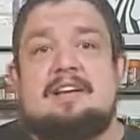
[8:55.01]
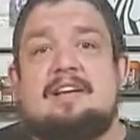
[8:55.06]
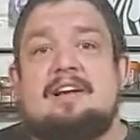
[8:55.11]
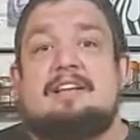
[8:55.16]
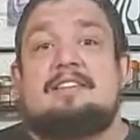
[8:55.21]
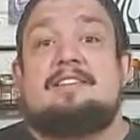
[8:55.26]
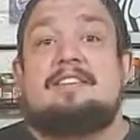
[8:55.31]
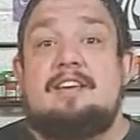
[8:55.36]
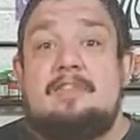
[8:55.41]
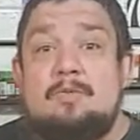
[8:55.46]

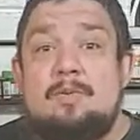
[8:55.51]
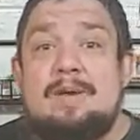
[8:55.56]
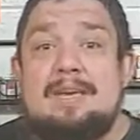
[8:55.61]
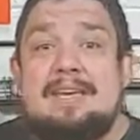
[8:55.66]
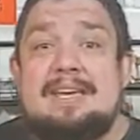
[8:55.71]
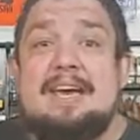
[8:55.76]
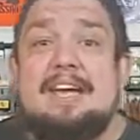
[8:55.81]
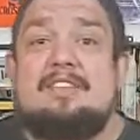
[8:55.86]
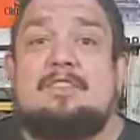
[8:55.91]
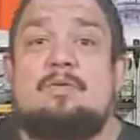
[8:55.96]
Let's see if we
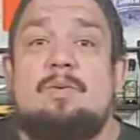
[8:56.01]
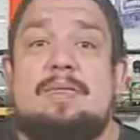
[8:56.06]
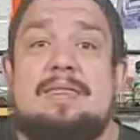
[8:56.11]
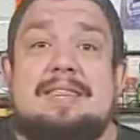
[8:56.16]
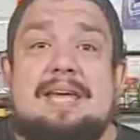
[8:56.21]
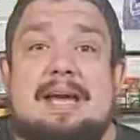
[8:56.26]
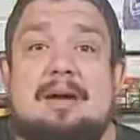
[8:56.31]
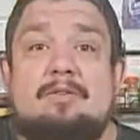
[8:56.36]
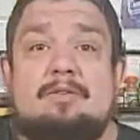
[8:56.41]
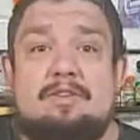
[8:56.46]
can get to
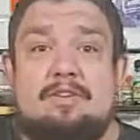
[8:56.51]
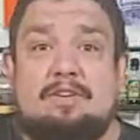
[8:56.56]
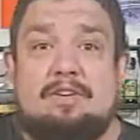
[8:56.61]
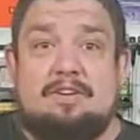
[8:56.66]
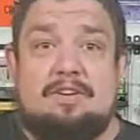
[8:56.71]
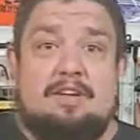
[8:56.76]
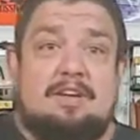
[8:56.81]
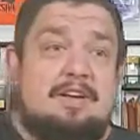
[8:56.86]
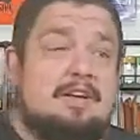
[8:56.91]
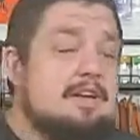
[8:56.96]

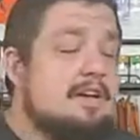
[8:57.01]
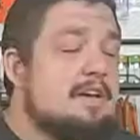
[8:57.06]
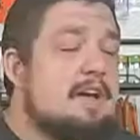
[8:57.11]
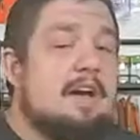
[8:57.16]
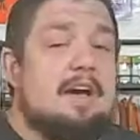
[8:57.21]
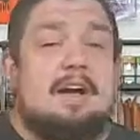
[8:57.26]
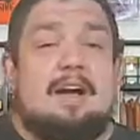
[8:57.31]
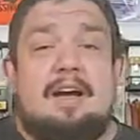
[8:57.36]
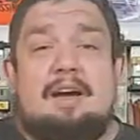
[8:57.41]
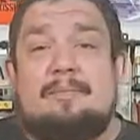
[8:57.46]
1,000.
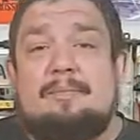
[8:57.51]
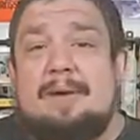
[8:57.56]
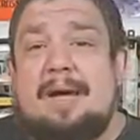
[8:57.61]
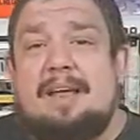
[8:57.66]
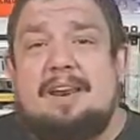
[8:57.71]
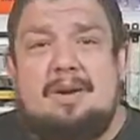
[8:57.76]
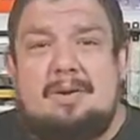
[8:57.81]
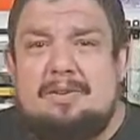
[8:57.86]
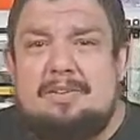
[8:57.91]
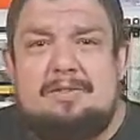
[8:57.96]

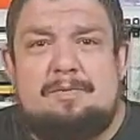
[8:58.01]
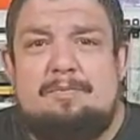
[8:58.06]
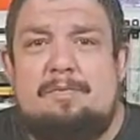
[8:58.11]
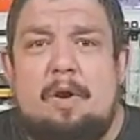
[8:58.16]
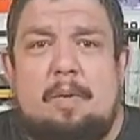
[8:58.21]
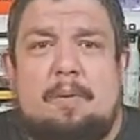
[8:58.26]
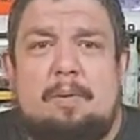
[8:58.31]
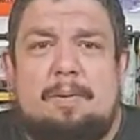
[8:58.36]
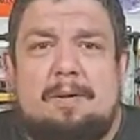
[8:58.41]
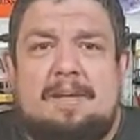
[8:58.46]
I know it's
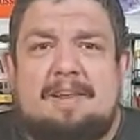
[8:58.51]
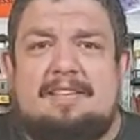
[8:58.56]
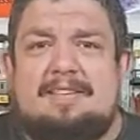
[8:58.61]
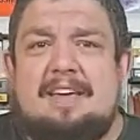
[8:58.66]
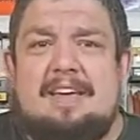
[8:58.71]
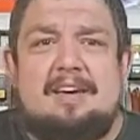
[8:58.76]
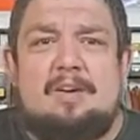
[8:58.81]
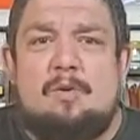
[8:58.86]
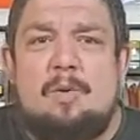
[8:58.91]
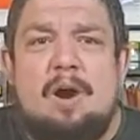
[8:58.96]
probably going to
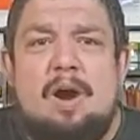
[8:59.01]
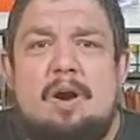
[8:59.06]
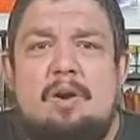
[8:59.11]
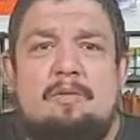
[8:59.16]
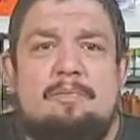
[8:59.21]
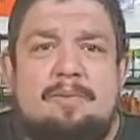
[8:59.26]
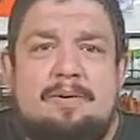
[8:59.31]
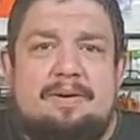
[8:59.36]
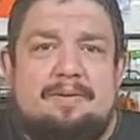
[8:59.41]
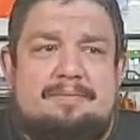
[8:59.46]
take a
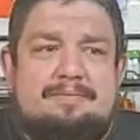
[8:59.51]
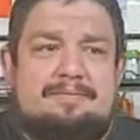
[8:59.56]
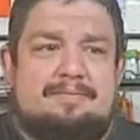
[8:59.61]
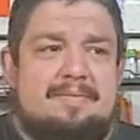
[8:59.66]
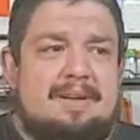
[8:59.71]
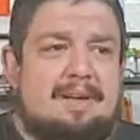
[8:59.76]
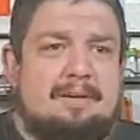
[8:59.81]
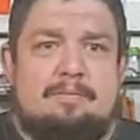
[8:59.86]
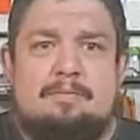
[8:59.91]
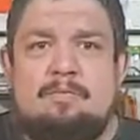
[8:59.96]
while, but
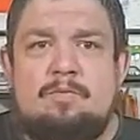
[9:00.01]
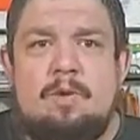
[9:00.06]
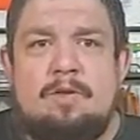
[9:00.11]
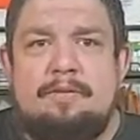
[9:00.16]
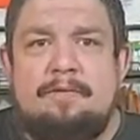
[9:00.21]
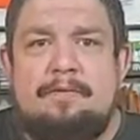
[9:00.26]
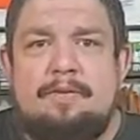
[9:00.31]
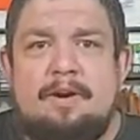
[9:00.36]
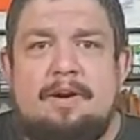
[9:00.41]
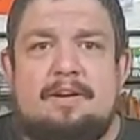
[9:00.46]
what
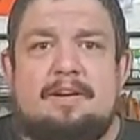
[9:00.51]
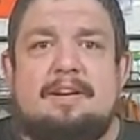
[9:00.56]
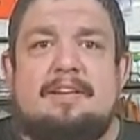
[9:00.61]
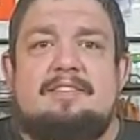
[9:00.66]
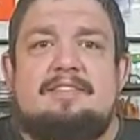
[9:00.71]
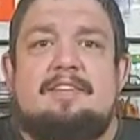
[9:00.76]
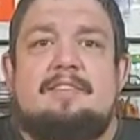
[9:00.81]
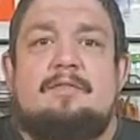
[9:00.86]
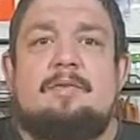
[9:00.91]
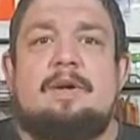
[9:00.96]
the fuck?
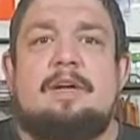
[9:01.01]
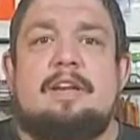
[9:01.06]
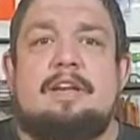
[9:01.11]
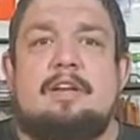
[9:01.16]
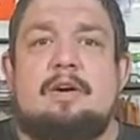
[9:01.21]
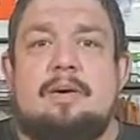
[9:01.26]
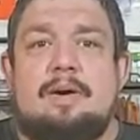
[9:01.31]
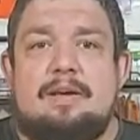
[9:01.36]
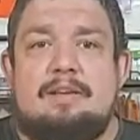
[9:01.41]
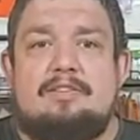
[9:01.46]
Let's see if we can
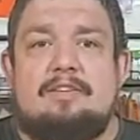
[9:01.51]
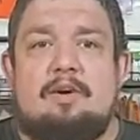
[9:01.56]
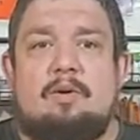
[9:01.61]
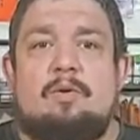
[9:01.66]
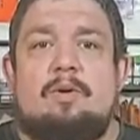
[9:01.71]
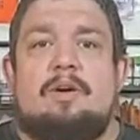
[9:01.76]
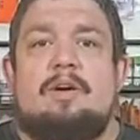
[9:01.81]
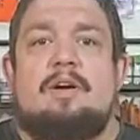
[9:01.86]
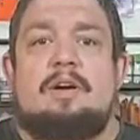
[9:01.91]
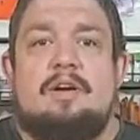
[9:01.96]
do it. So,